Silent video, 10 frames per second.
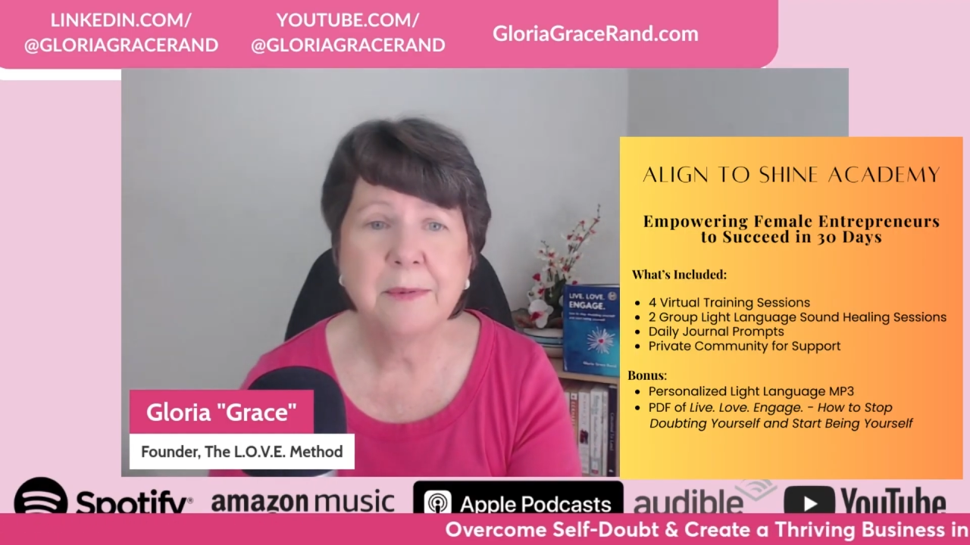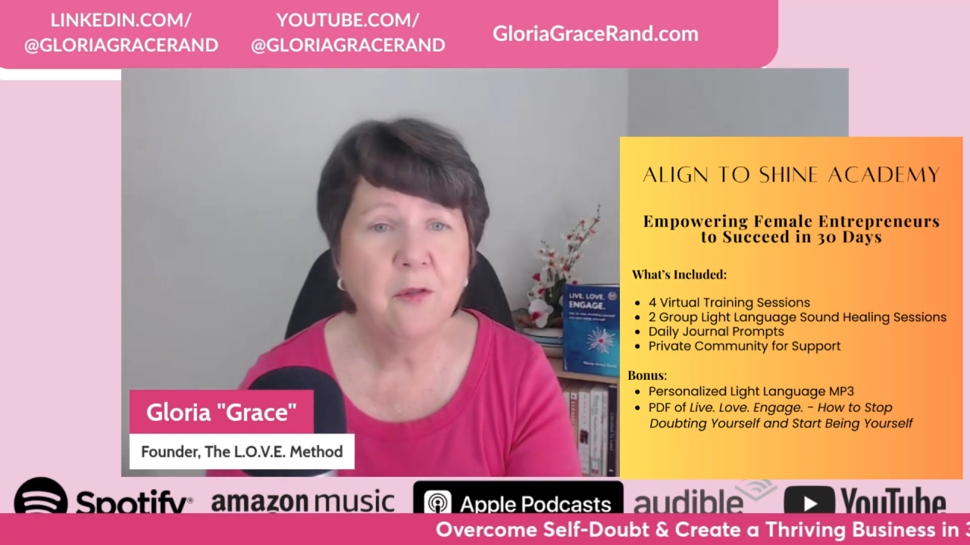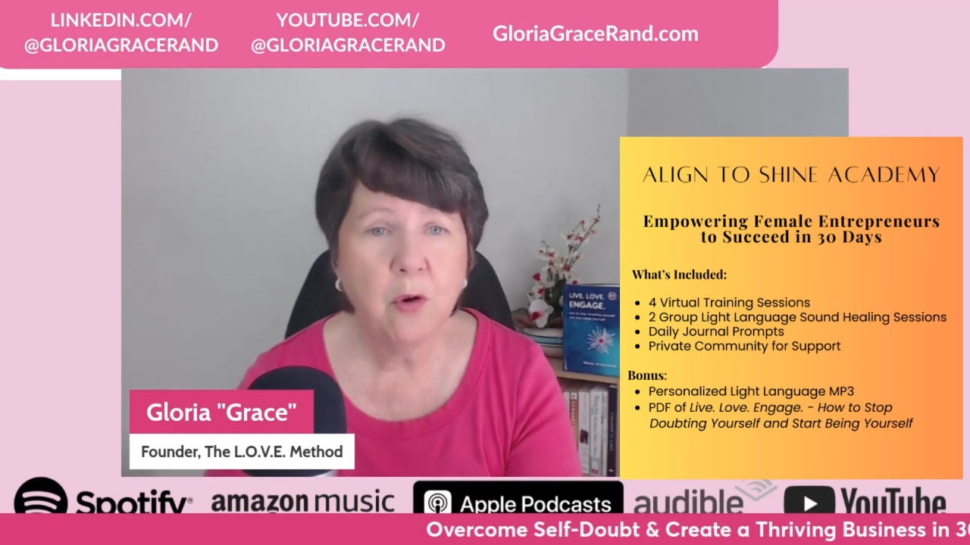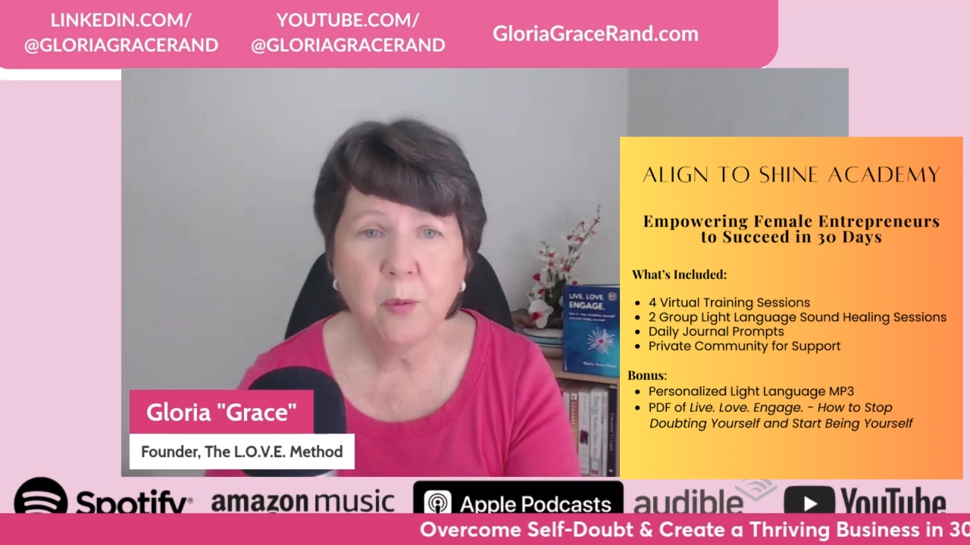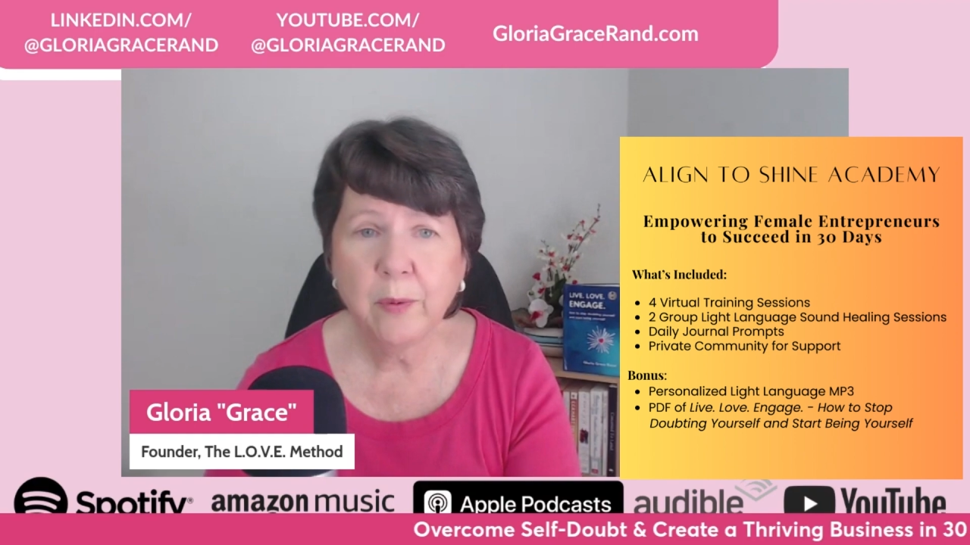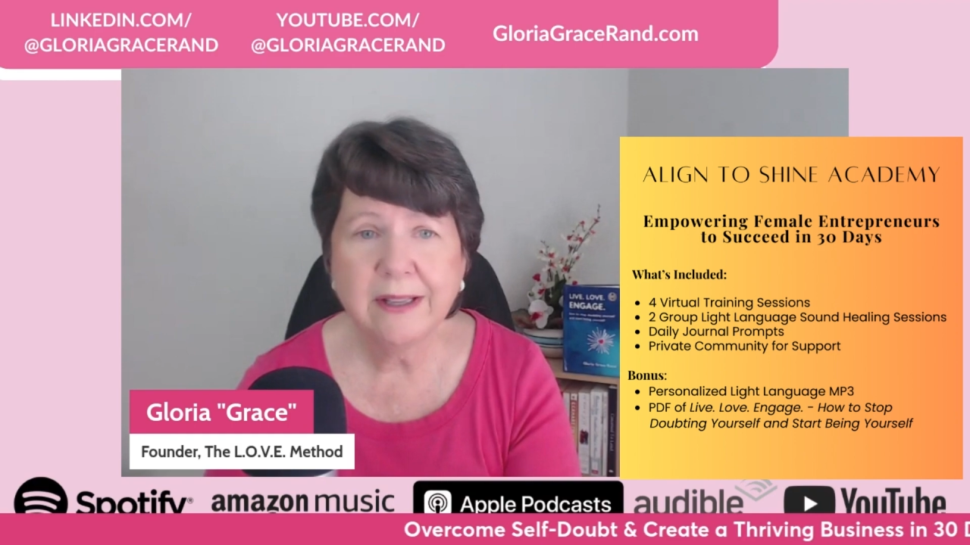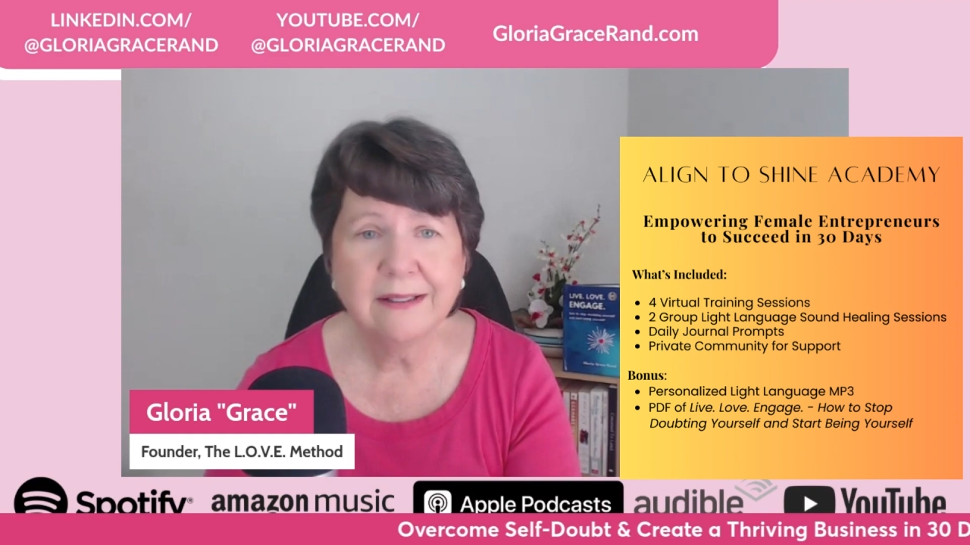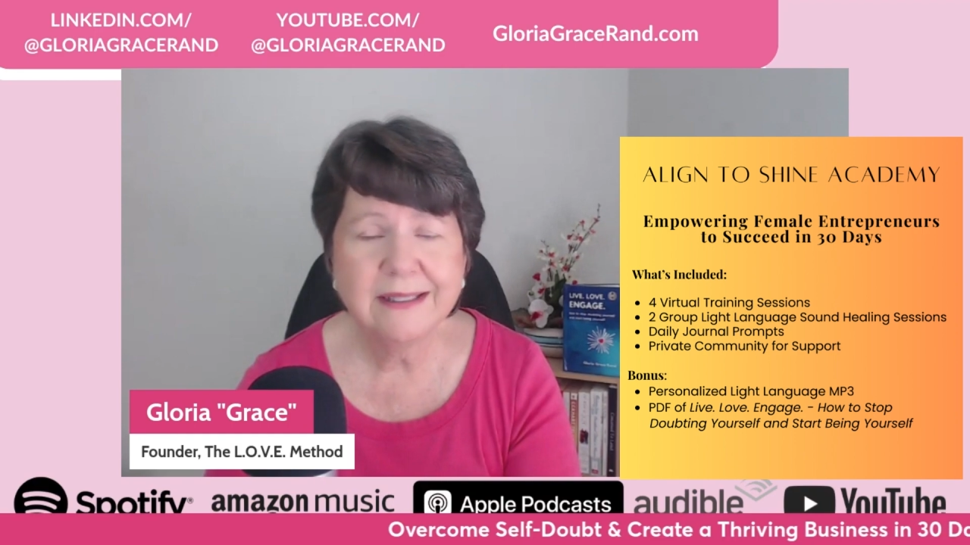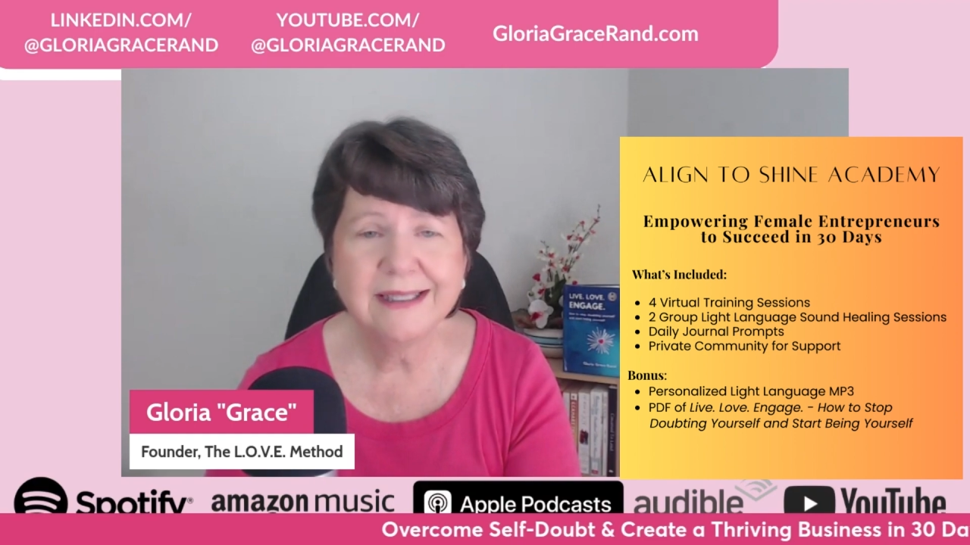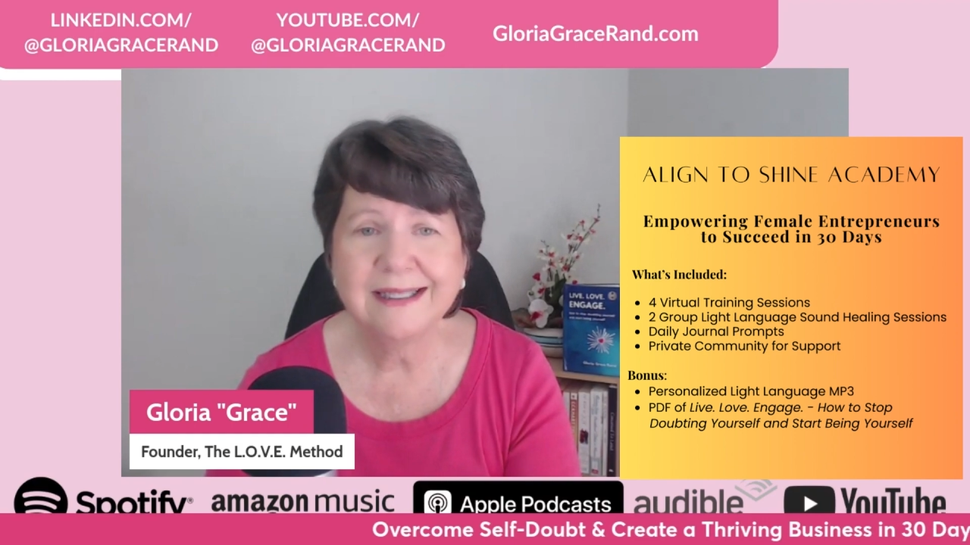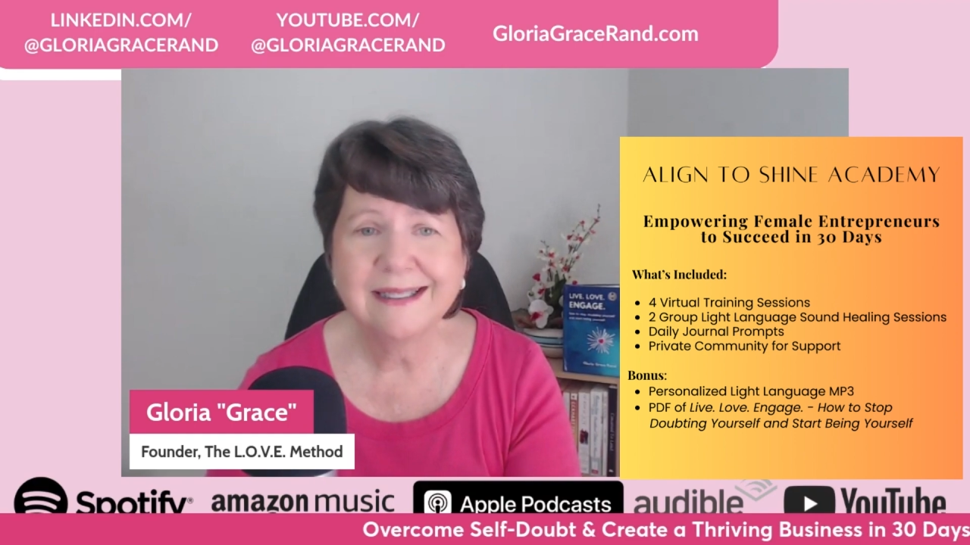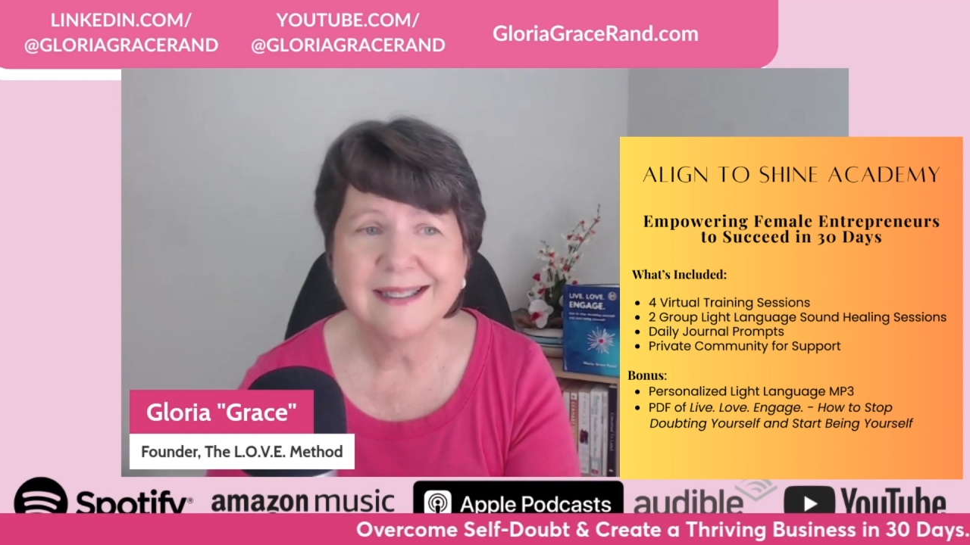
4 weekly